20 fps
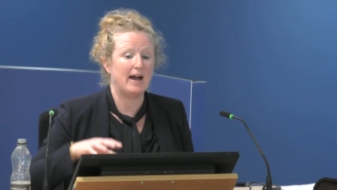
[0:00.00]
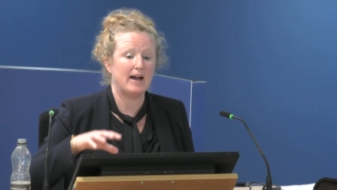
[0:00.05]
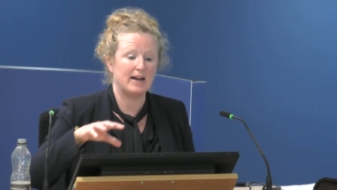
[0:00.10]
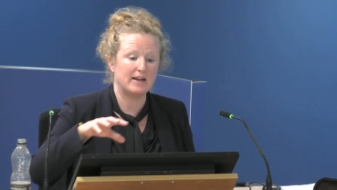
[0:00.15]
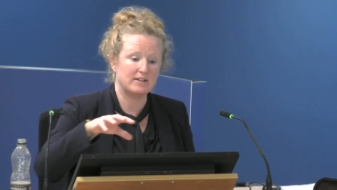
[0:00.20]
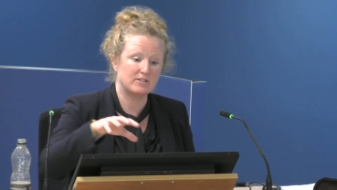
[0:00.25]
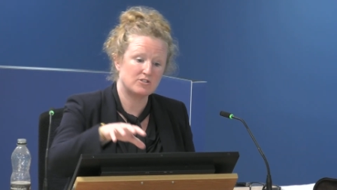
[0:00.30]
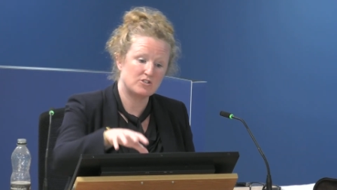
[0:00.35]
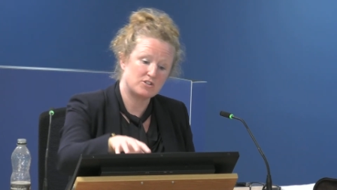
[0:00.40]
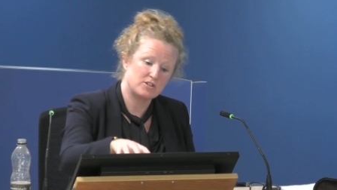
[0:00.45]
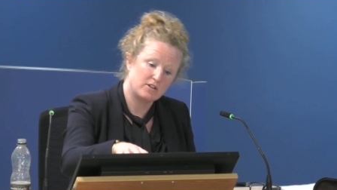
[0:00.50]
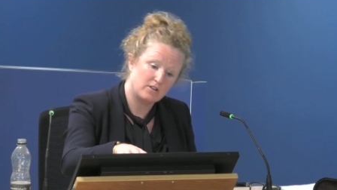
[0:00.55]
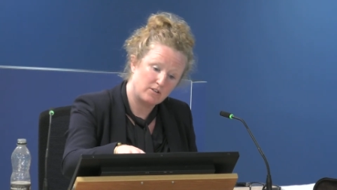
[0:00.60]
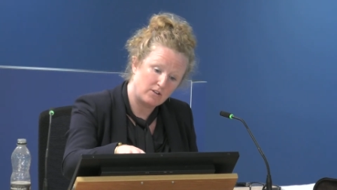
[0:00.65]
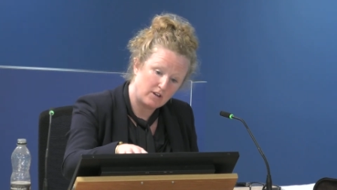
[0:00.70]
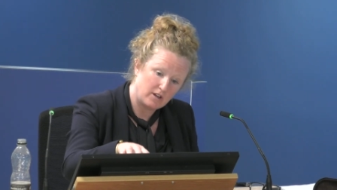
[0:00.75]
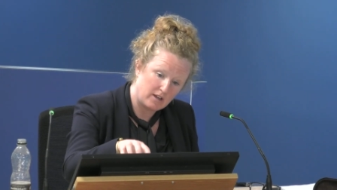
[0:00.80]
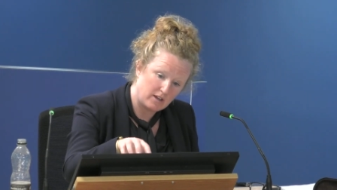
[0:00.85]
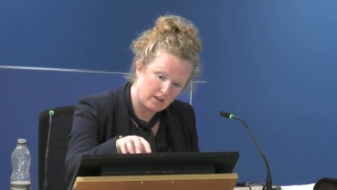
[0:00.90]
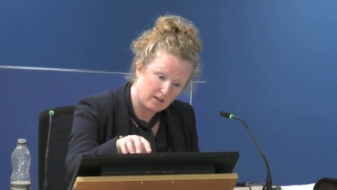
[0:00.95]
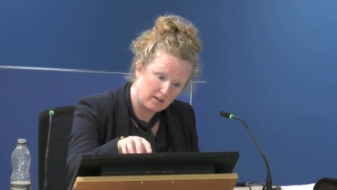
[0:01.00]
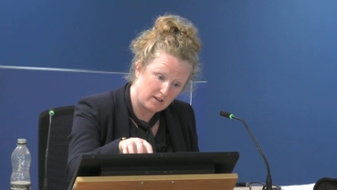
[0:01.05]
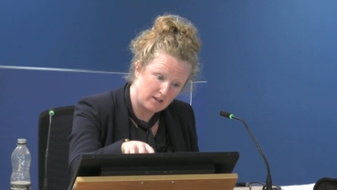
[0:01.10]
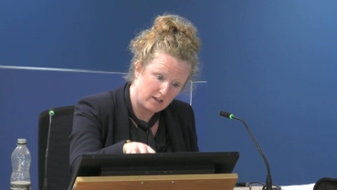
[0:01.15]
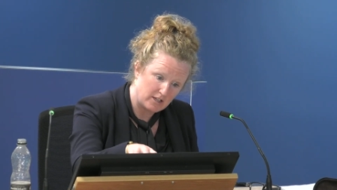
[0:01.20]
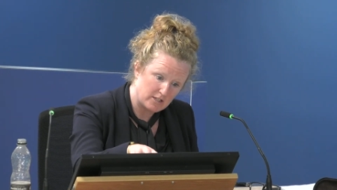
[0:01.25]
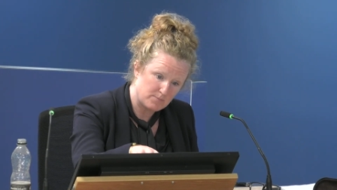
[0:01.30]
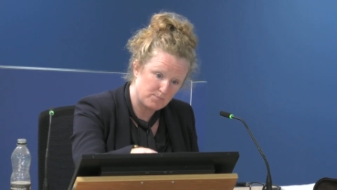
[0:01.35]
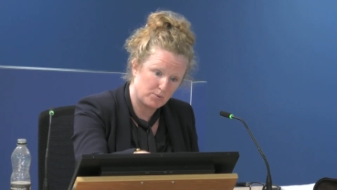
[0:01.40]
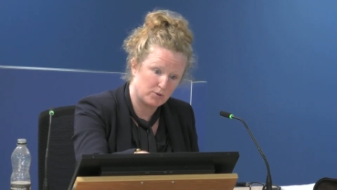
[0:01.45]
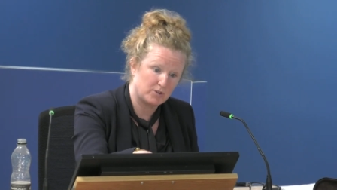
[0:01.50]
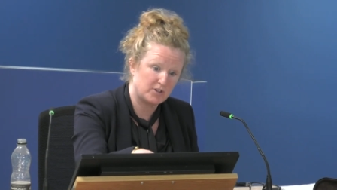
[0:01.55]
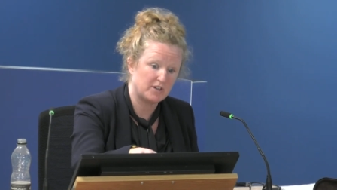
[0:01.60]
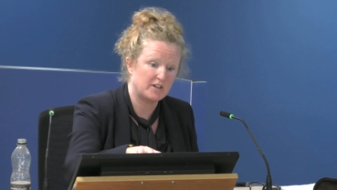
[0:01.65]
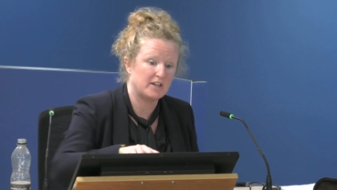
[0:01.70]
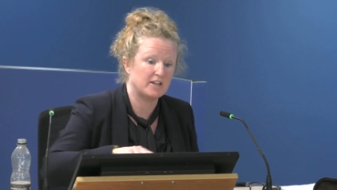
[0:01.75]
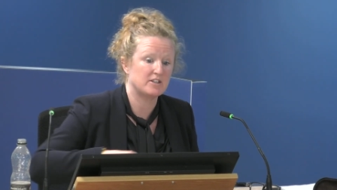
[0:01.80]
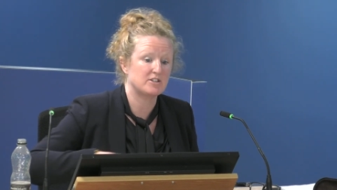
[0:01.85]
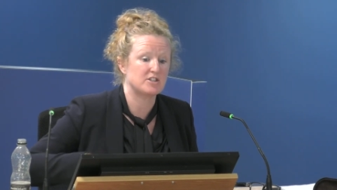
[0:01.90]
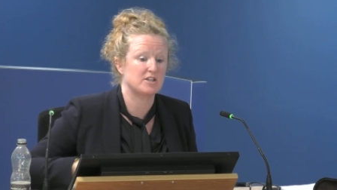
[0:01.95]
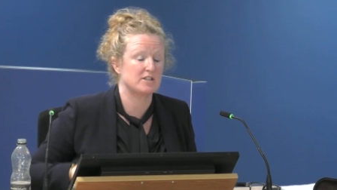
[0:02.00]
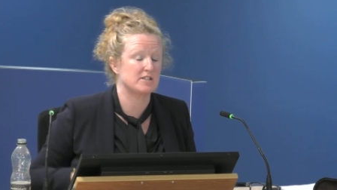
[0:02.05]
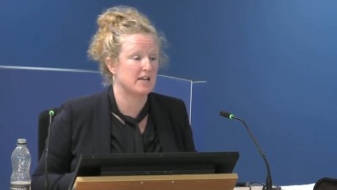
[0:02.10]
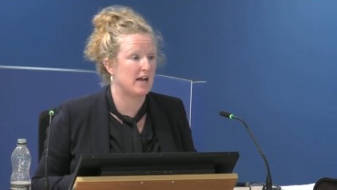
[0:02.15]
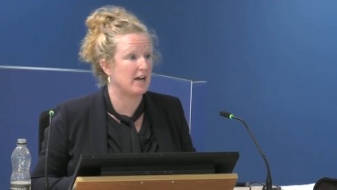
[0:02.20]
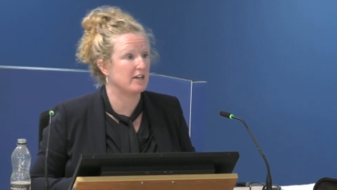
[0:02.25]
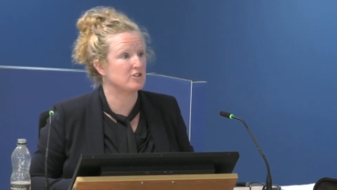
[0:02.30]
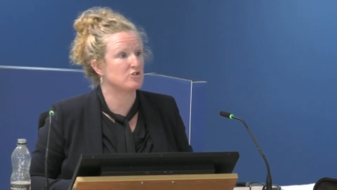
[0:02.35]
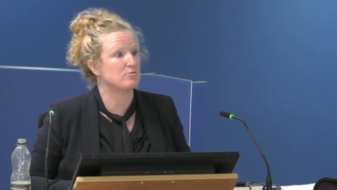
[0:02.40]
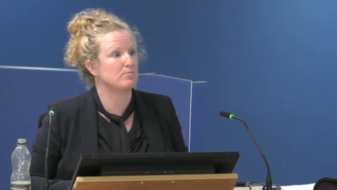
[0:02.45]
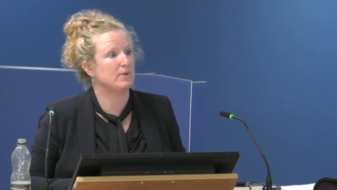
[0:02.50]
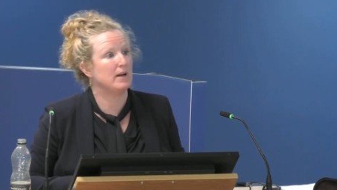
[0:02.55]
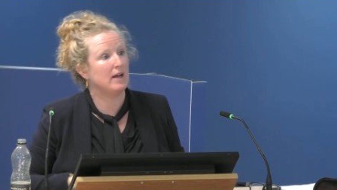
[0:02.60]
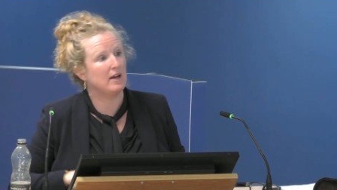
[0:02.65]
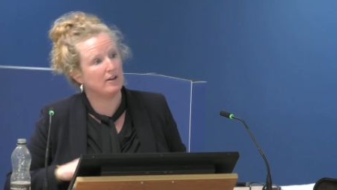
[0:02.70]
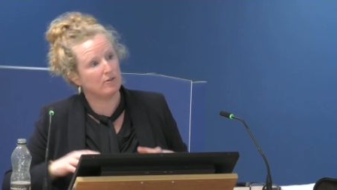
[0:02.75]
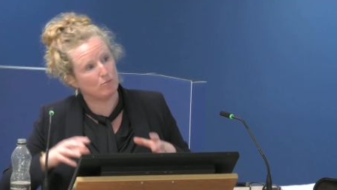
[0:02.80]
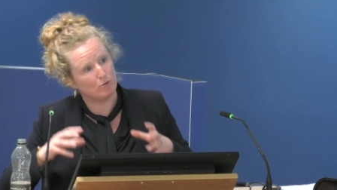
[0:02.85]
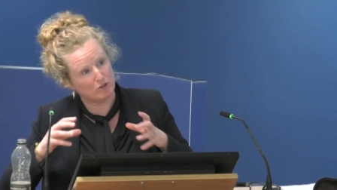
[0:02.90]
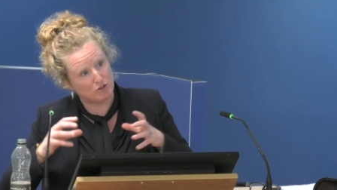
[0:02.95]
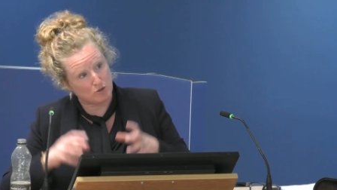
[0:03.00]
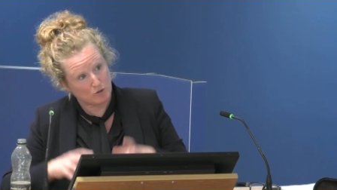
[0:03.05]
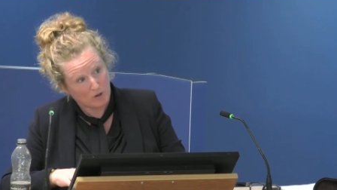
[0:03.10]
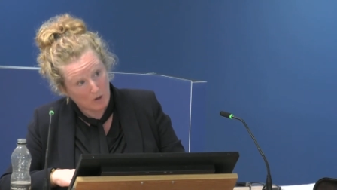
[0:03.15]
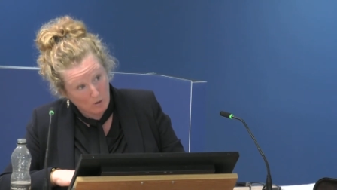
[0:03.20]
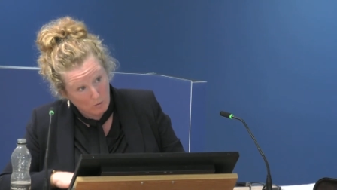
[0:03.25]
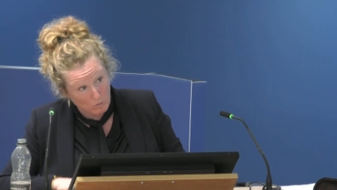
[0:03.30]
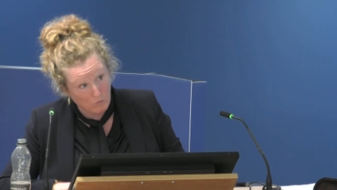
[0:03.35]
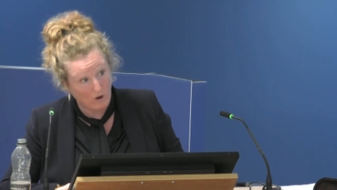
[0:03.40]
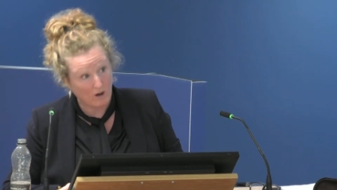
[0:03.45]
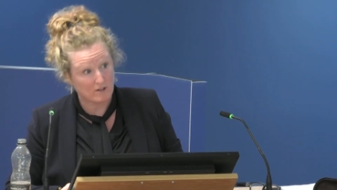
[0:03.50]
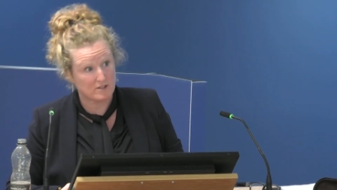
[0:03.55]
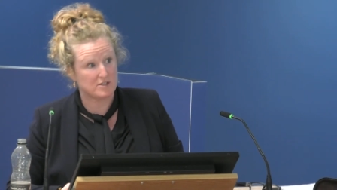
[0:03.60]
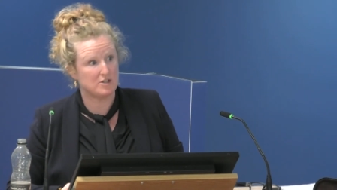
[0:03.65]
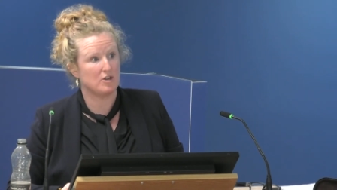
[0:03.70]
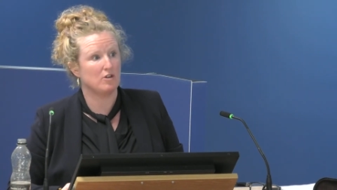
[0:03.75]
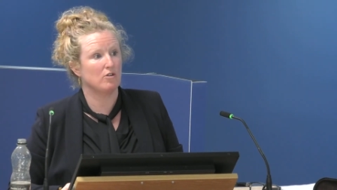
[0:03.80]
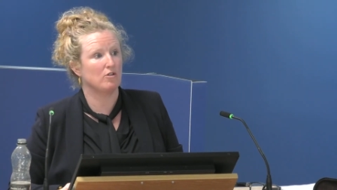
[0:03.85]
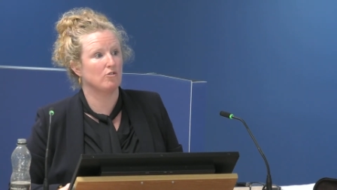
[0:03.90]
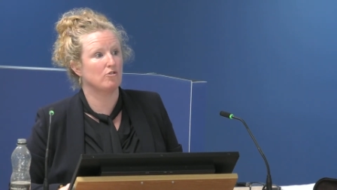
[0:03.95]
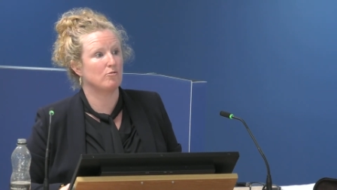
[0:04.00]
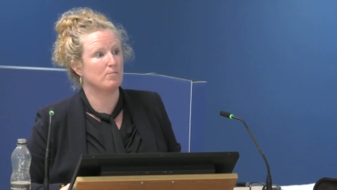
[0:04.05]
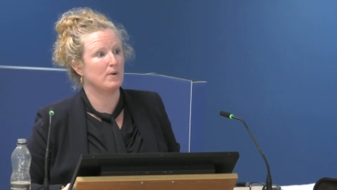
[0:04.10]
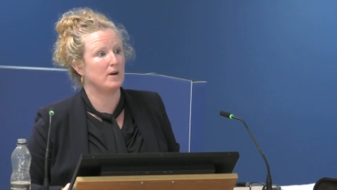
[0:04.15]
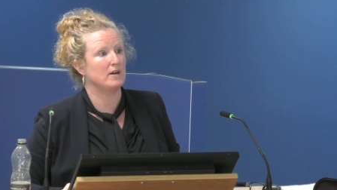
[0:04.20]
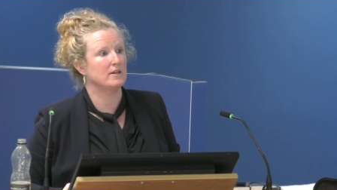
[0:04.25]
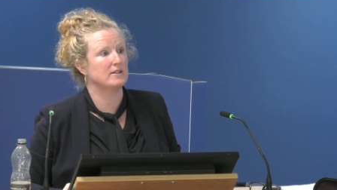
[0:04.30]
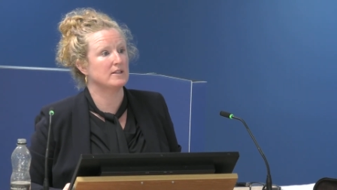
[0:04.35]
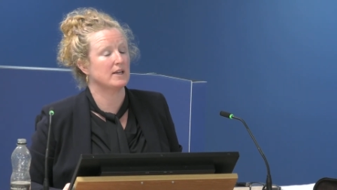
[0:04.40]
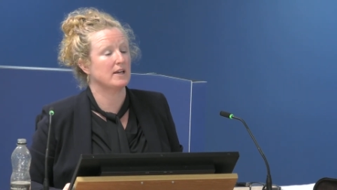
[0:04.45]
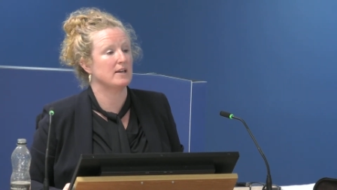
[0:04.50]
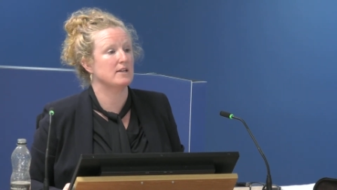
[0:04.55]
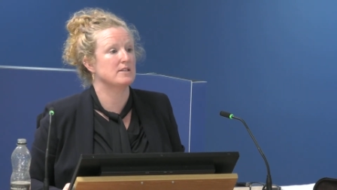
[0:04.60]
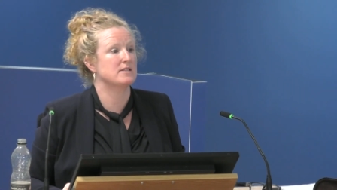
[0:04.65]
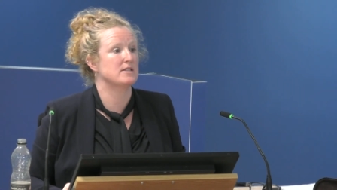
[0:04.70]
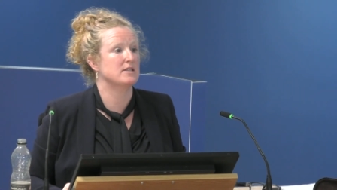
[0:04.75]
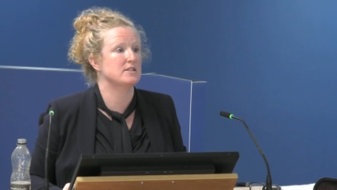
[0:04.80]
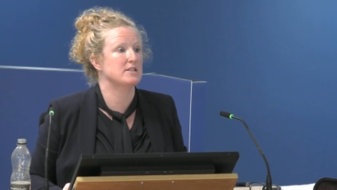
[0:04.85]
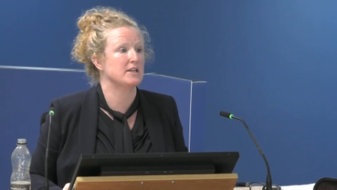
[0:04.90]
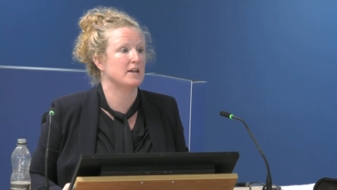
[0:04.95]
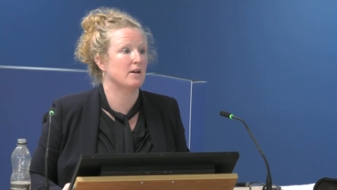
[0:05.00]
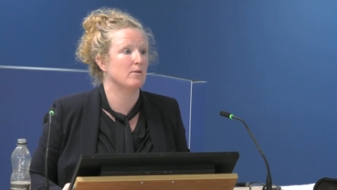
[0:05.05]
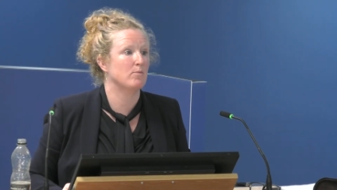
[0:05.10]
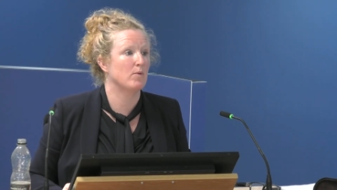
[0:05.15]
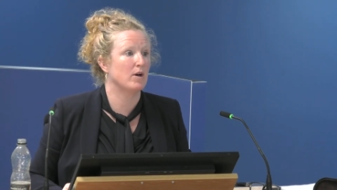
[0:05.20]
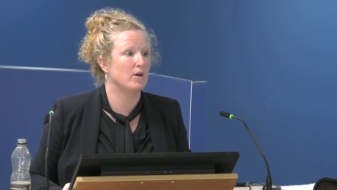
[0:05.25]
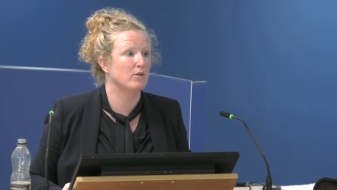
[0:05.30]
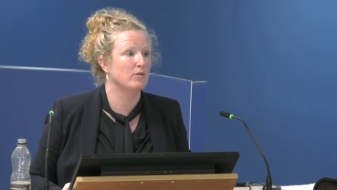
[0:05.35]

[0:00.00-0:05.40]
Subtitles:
And he's put it into his action plan, which was used by the KCTMO.